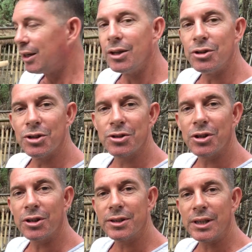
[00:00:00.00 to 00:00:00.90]
John's
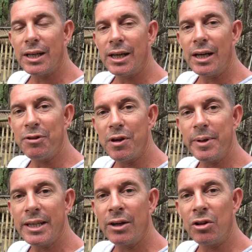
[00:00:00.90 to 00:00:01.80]
got a fair
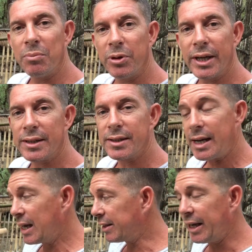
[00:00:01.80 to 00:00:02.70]
bit done on the bricks
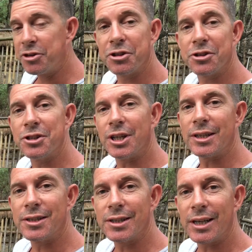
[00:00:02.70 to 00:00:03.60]
and the entrance, as you
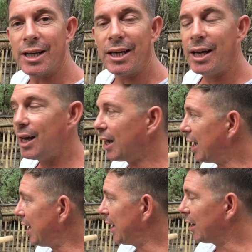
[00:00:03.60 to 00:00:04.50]
can see,
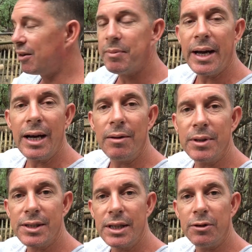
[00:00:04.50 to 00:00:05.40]
and I've made up
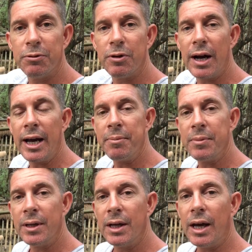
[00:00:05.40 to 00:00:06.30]
the steel frame
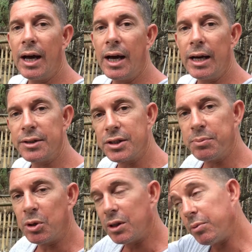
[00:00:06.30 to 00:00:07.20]
to
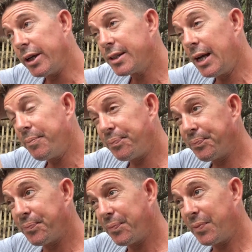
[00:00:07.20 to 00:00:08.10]
support the bricks. Now,
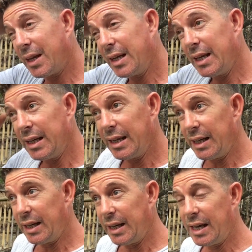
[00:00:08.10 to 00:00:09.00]

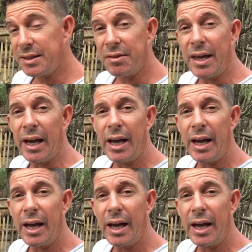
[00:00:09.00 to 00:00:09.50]
here's the thing.